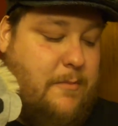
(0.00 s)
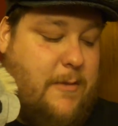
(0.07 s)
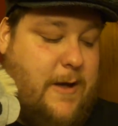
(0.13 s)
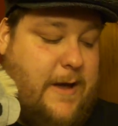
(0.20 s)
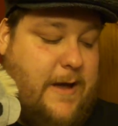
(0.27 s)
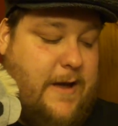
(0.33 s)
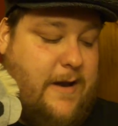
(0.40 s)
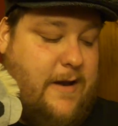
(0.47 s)

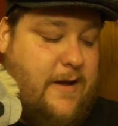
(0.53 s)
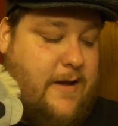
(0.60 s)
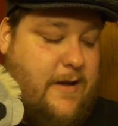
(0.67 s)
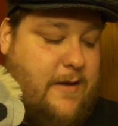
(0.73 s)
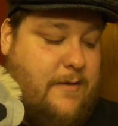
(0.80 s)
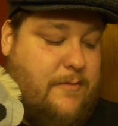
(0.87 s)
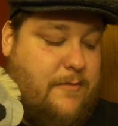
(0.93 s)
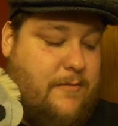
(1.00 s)
And
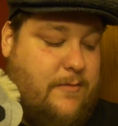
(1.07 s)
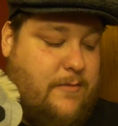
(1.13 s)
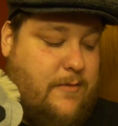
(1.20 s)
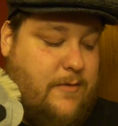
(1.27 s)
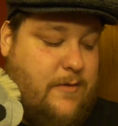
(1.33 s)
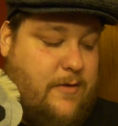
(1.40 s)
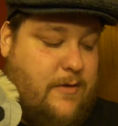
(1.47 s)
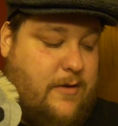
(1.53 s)
uh,
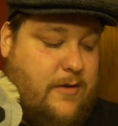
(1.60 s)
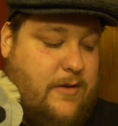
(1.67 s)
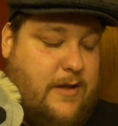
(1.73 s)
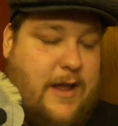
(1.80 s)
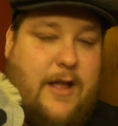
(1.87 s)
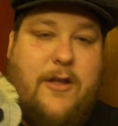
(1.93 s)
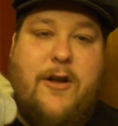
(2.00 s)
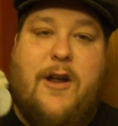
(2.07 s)

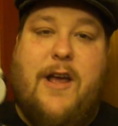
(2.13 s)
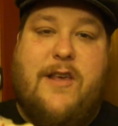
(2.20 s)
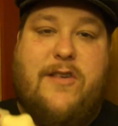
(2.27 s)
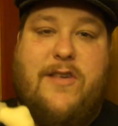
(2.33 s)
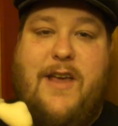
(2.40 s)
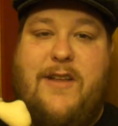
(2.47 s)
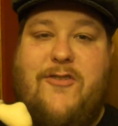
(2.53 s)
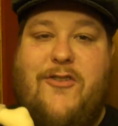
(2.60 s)
tell her I
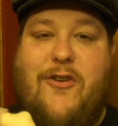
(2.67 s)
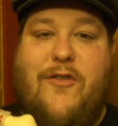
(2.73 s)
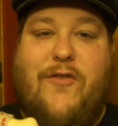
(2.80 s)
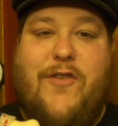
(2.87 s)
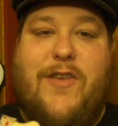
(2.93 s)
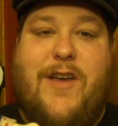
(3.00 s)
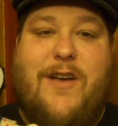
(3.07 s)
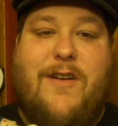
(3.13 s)
sent you
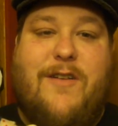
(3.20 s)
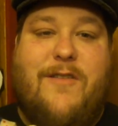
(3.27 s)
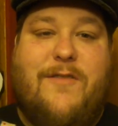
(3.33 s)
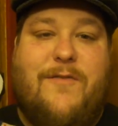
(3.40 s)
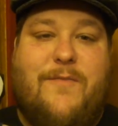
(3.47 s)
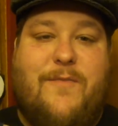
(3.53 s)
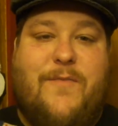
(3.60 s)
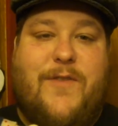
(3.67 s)
over there.
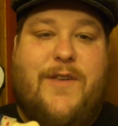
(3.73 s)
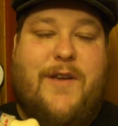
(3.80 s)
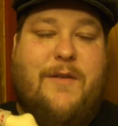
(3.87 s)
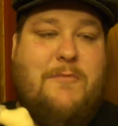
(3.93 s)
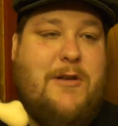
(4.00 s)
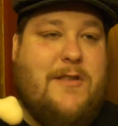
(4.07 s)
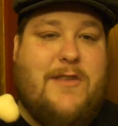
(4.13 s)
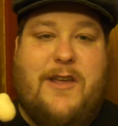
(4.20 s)
I'm
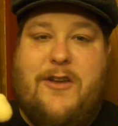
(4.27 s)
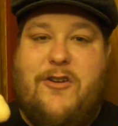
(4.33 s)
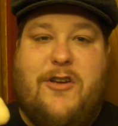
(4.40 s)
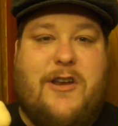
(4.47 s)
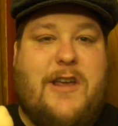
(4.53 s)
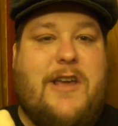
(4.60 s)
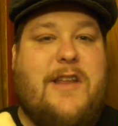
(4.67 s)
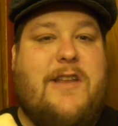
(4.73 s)
not saying you're
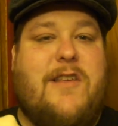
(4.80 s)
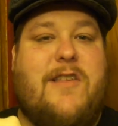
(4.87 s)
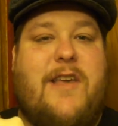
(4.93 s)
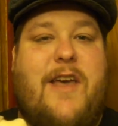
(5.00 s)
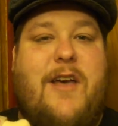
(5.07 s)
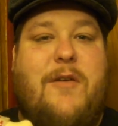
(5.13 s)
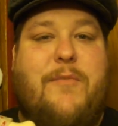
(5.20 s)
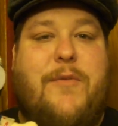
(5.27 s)
going to get a
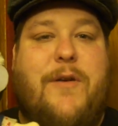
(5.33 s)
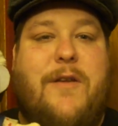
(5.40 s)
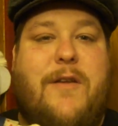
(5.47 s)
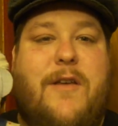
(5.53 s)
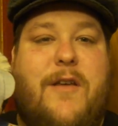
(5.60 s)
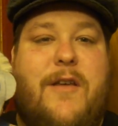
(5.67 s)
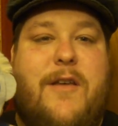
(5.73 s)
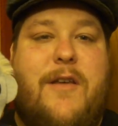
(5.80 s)
discount, but
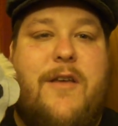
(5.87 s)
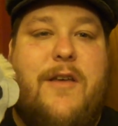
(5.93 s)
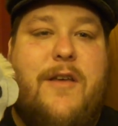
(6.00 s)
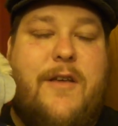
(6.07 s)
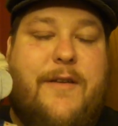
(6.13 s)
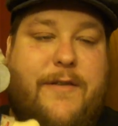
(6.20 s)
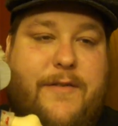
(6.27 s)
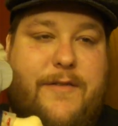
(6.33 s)

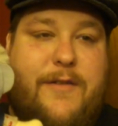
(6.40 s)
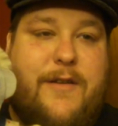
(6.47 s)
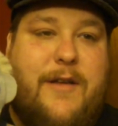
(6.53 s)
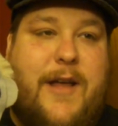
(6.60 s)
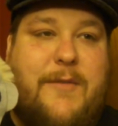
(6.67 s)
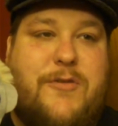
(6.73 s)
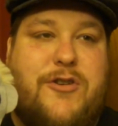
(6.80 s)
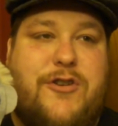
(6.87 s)

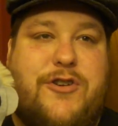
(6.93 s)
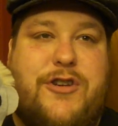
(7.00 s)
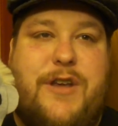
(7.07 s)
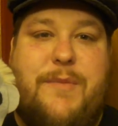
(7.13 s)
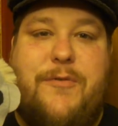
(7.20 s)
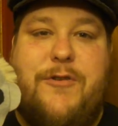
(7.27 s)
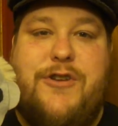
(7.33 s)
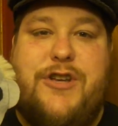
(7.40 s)
I'm sure she
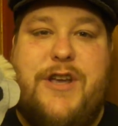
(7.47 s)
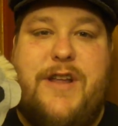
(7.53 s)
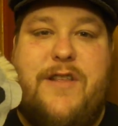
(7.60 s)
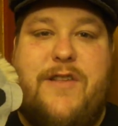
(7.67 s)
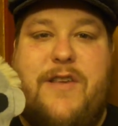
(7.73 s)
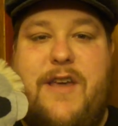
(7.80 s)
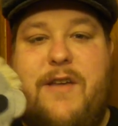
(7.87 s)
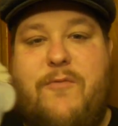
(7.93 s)
appreciates
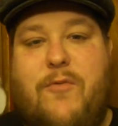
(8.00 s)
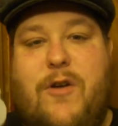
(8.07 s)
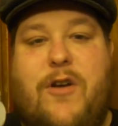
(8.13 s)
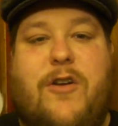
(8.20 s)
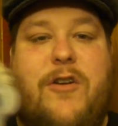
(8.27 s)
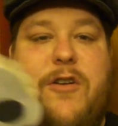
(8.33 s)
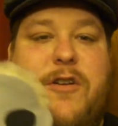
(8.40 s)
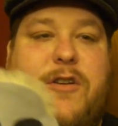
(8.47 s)
seeing
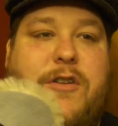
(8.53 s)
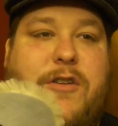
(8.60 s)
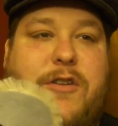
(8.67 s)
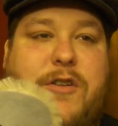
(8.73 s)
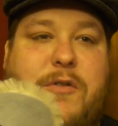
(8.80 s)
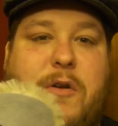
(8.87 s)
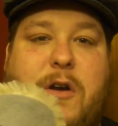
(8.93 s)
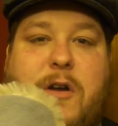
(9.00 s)
where
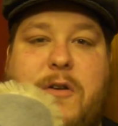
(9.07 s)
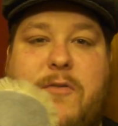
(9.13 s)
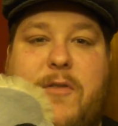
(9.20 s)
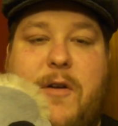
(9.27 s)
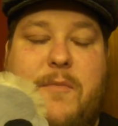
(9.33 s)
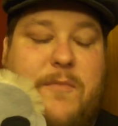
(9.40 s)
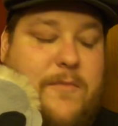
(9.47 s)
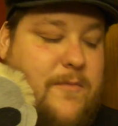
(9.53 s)
you heard
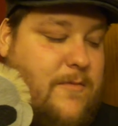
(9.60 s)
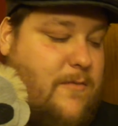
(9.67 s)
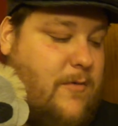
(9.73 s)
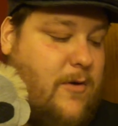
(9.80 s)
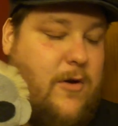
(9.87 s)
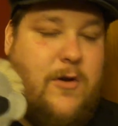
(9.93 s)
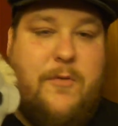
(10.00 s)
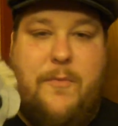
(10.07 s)
from,
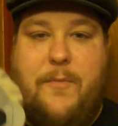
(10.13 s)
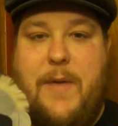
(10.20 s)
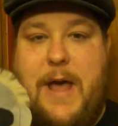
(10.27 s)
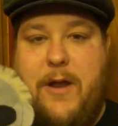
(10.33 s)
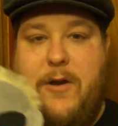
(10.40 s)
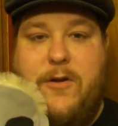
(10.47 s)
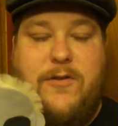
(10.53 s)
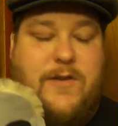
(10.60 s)
heard
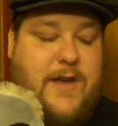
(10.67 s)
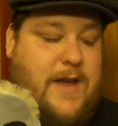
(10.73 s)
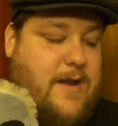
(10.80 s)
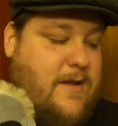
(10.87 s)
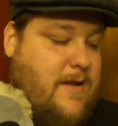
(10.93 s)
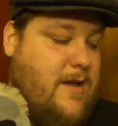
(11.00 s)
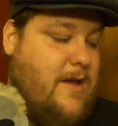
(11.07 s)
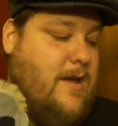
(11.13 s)
about her
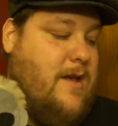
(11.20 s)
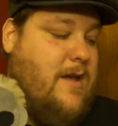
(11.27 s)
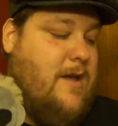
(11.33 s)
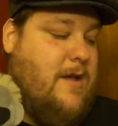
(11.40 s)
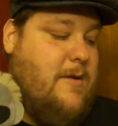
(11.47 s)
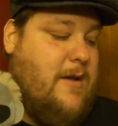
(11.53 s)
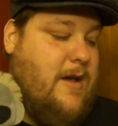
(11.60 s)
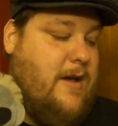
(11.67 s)
site.
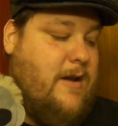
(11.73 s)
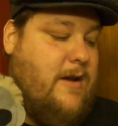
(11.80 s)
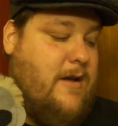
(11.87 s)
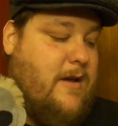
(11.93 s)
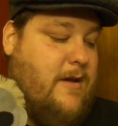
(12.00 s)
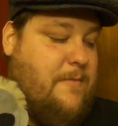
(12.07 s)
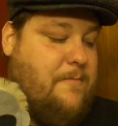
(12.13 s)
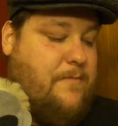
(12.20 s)
And
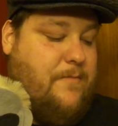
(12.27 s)
uh,